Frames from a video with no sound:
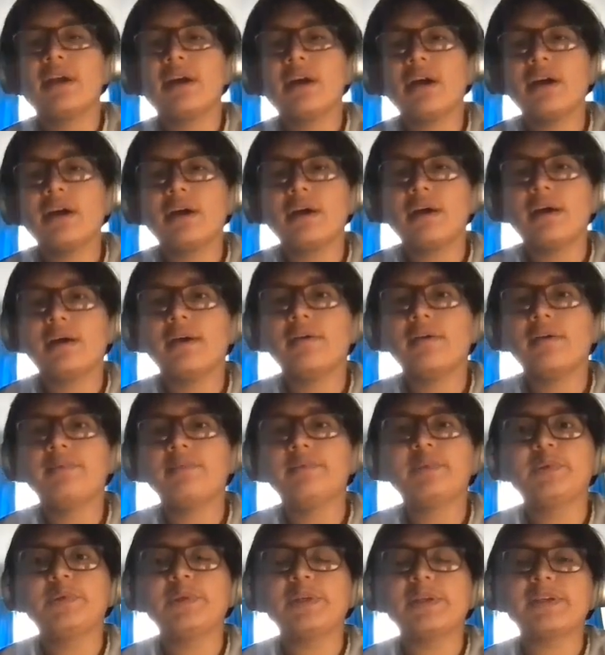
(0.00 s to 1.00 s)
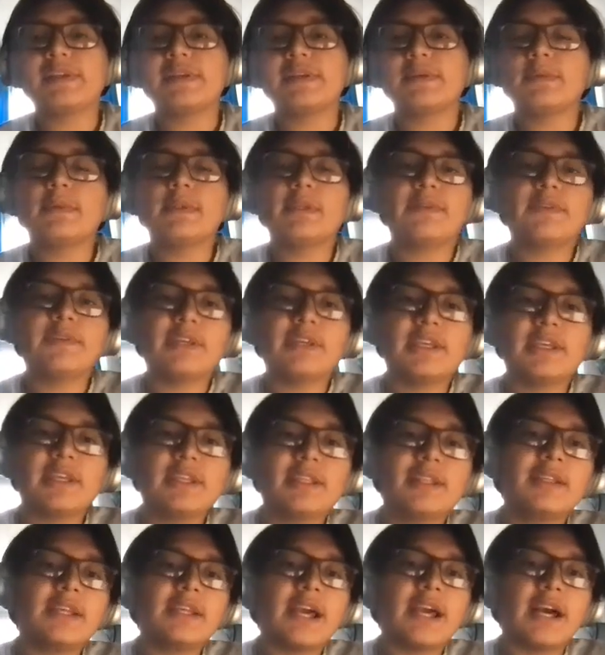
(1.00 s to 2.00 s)
But as someone living
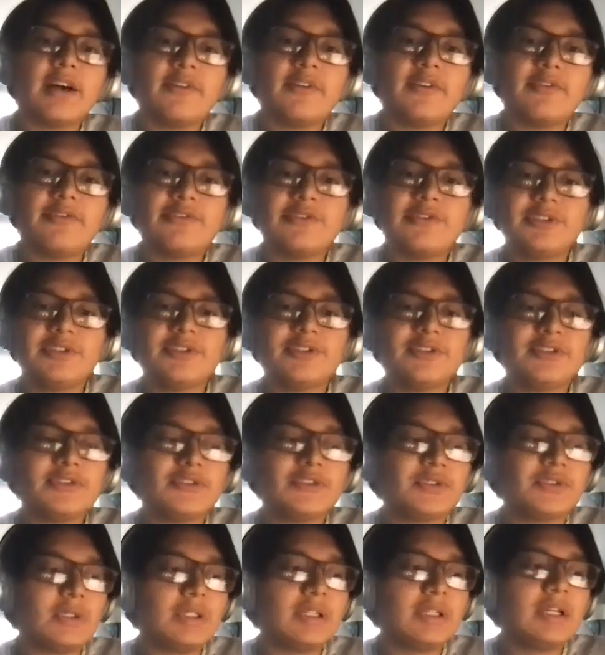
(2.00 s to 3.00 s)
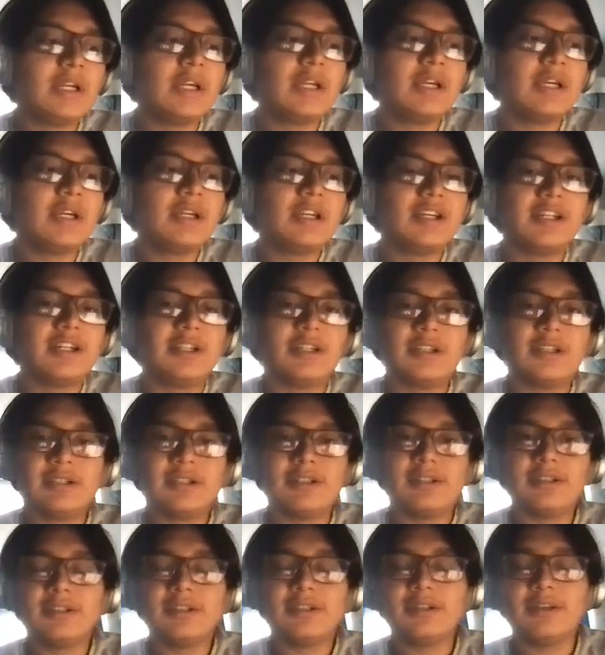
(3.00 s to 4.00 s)
in California for
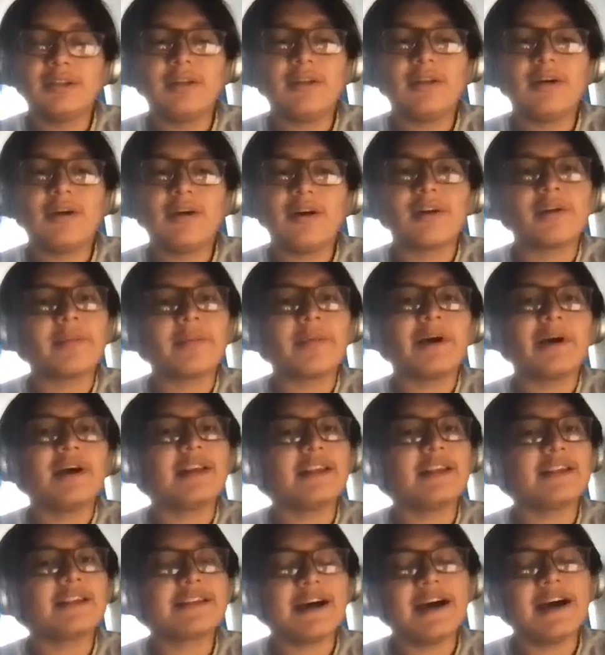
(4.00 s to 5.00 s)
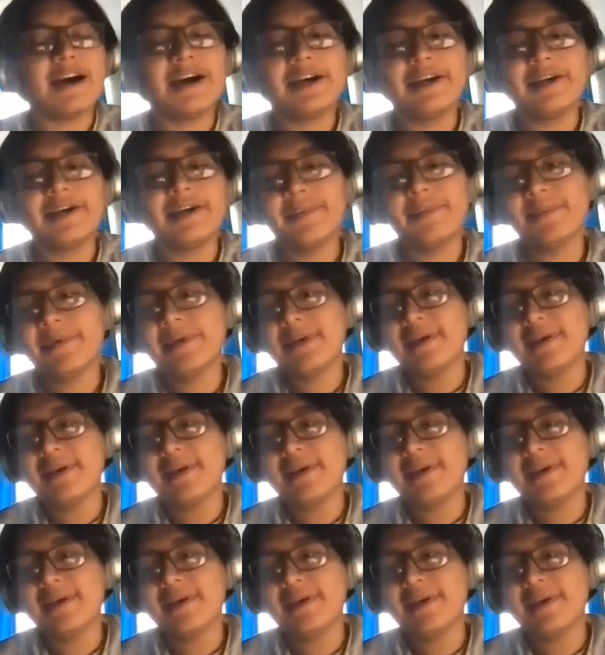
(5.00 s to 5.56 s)
a long amount of time,